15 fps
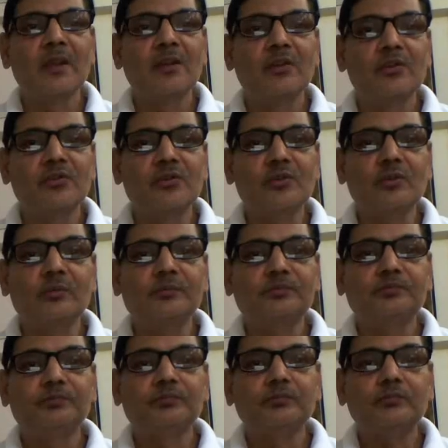So
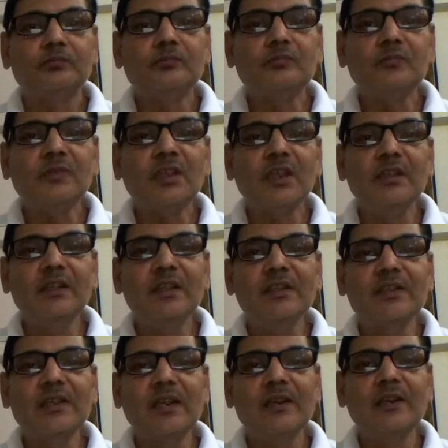
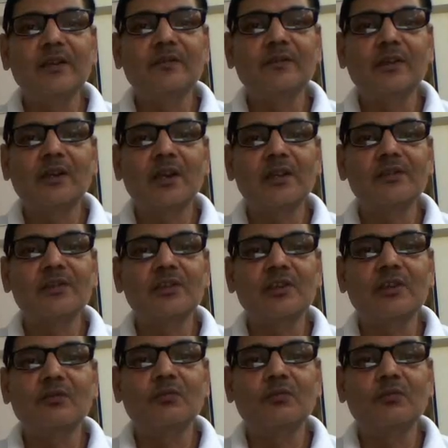this kind of cross